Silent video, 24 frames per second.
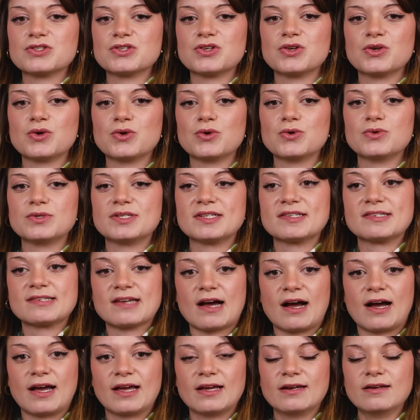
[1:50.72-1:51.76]
to
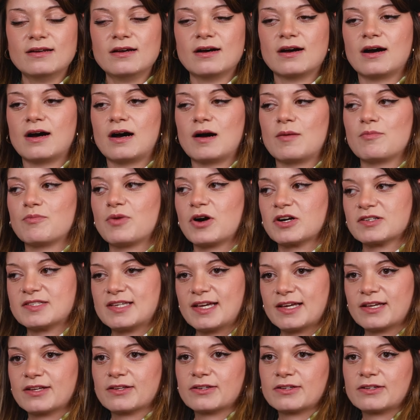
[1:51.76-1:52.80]
design,
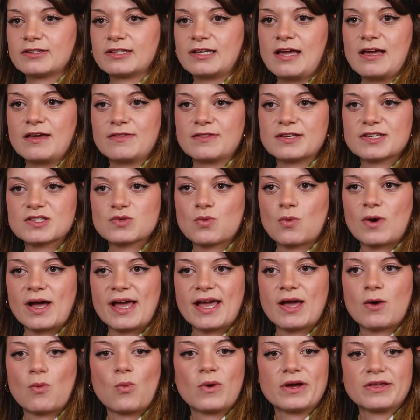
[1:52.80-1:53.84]
particularly in this
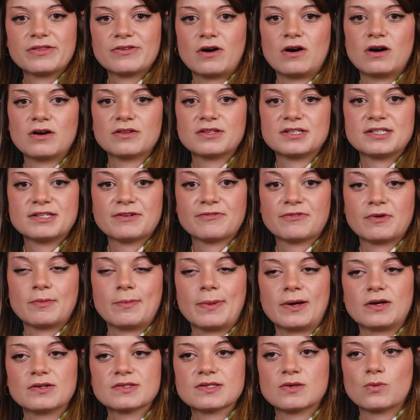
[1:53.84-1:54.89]
way with all the different
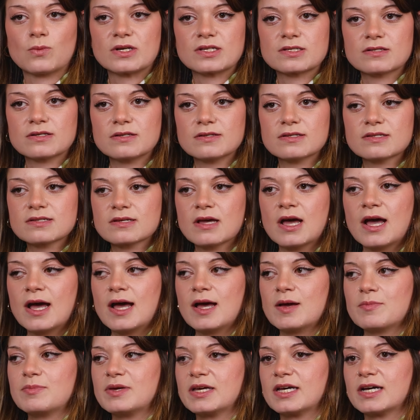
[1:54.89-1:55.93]
bells and whistles,
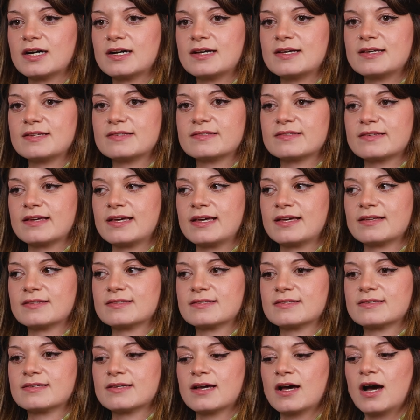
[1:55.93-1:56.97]
because
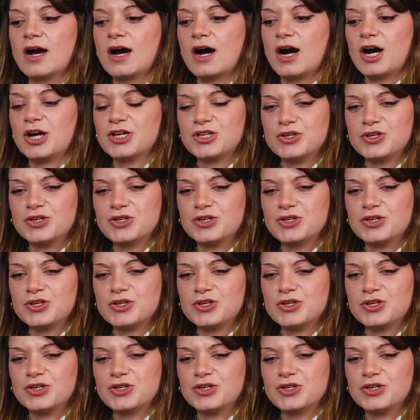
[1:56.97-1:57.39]
it's a